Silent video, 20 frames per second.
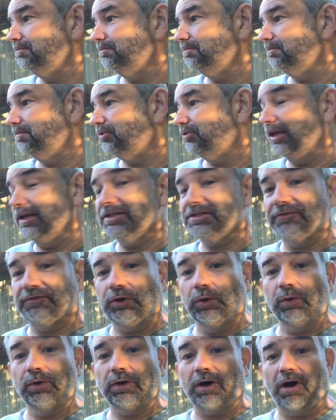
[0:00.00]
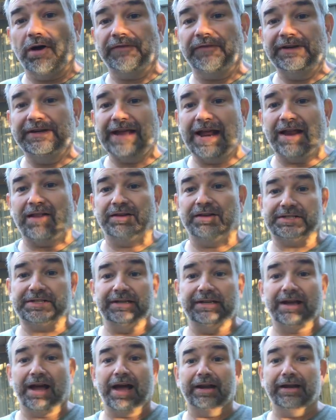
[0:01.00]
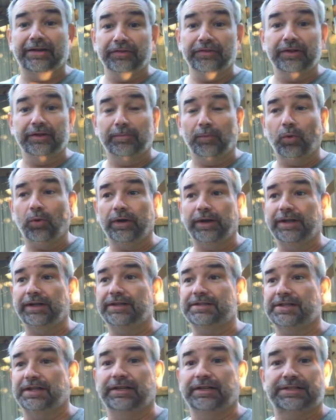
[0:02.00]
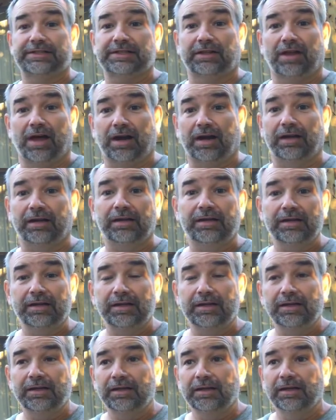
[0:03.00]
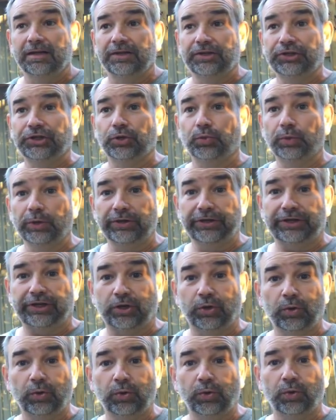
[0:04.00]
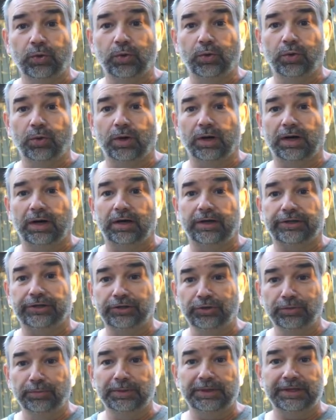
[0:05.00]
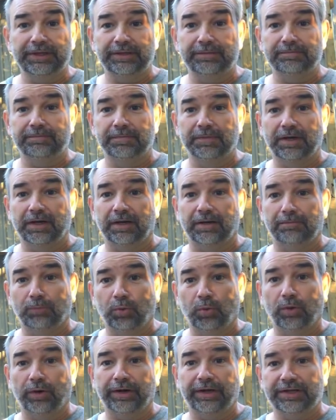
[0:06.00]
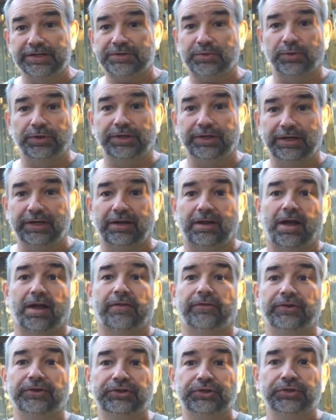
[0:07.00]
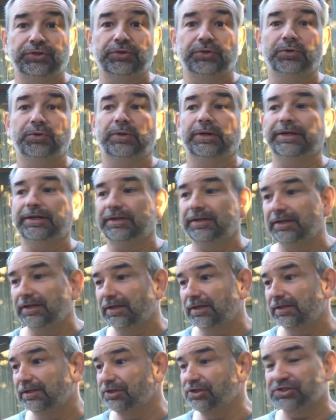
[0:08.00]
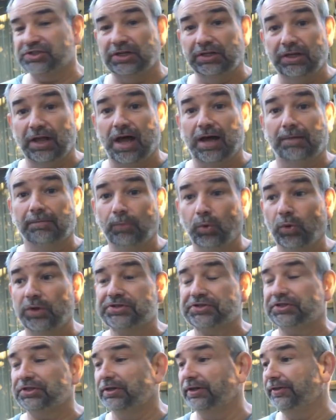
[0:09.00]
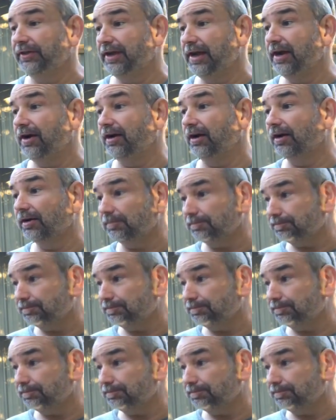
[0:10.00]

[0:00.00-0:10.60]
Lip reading: things have cooled off in Dallas at night and in the mornings, and it's a lot of really cool humid mornings where you get a lot of the dew and just a lot of moisture in the air.